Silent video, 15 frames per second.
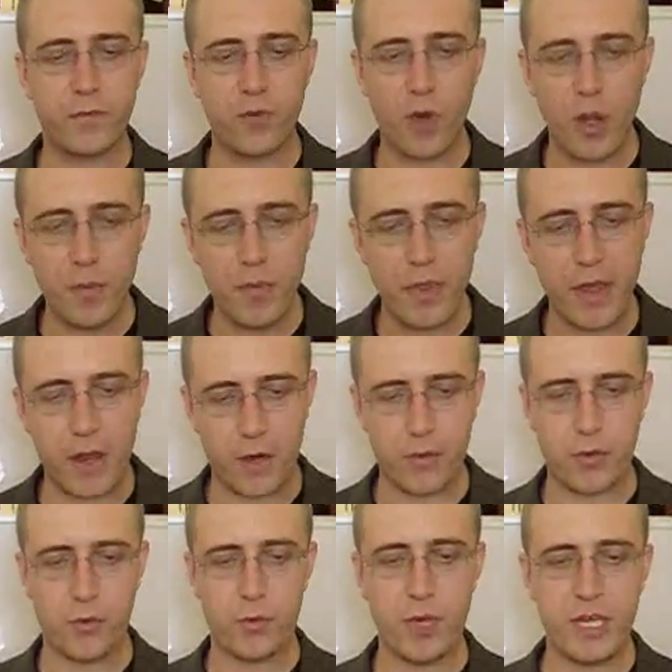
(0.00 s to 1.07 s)
from there
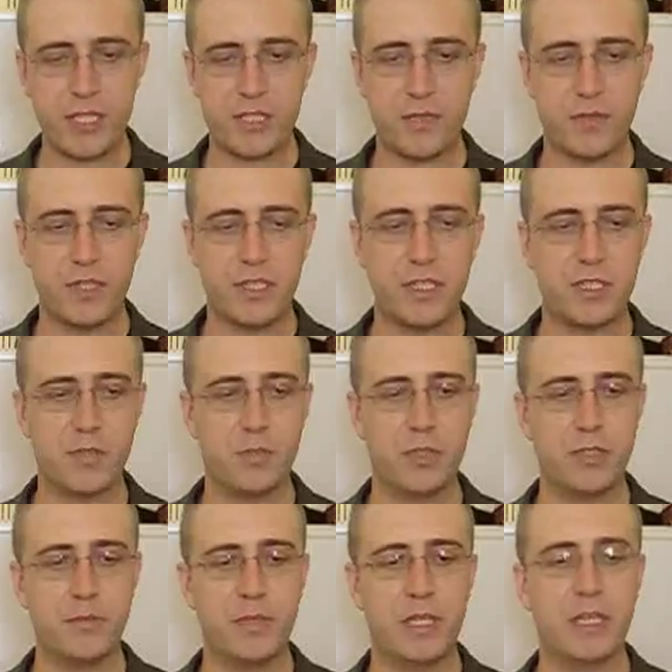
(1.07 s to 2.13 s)
the rest of the
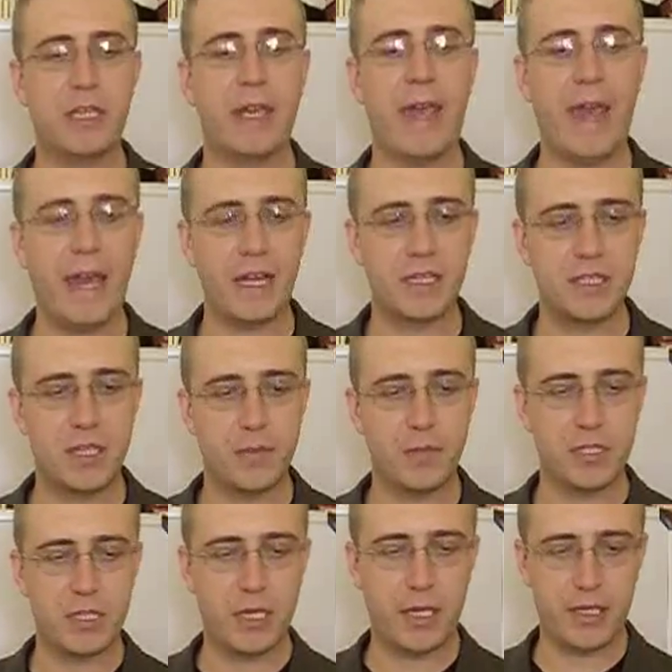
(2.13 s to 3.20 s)
discipline being
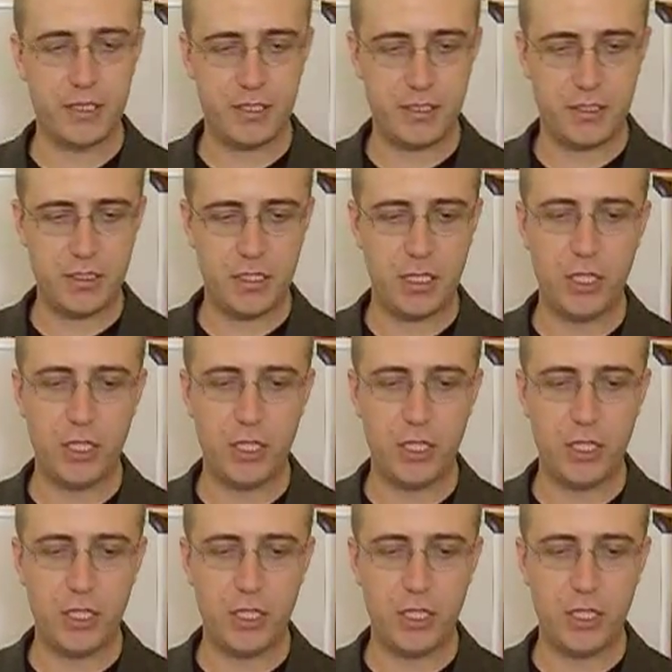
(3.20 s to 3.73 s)
axiomatized,